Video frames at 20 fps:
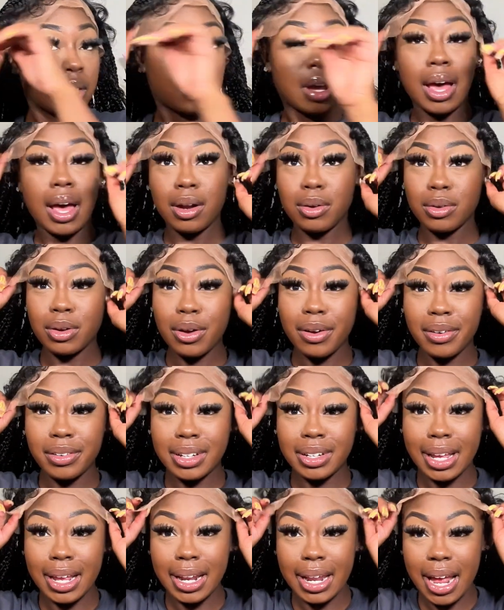I don't know.
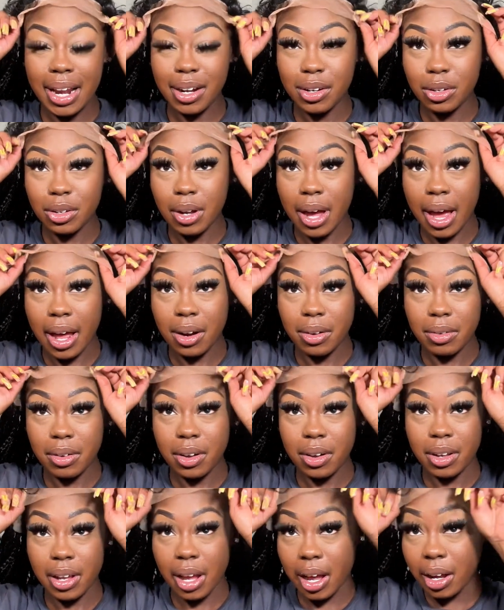Can I do? I don't know,
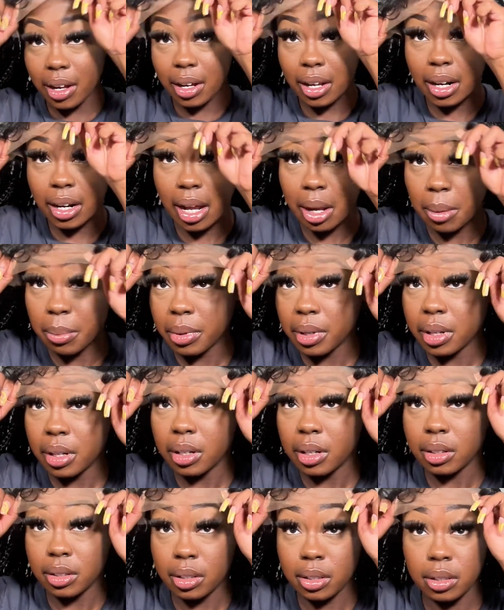y'all. Can I plug
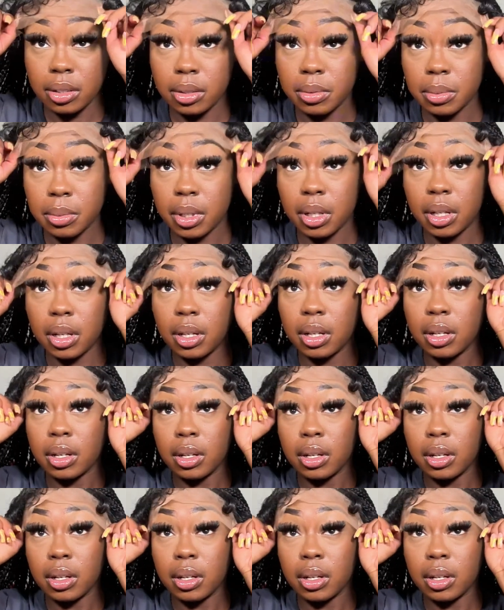this wig?